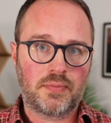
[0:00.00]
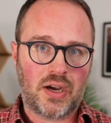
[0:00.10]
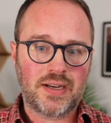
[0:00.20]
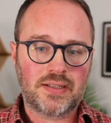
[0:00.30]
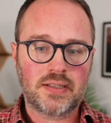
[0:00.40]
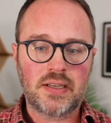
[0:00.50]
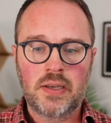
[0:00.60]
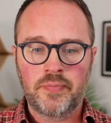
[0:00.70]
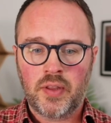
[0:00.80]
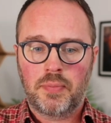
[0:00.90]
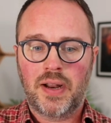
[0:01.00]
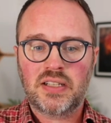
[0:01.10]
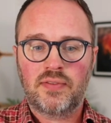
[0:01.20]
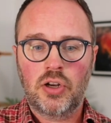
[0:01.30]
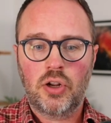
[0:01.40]
ISAs. But let's
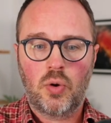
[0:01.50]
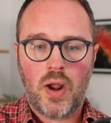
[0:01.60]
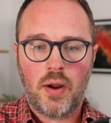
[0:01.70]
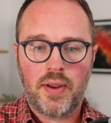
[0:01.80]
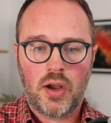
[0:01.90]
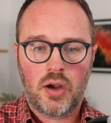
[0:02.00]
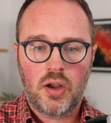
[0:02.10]
have a look at where we are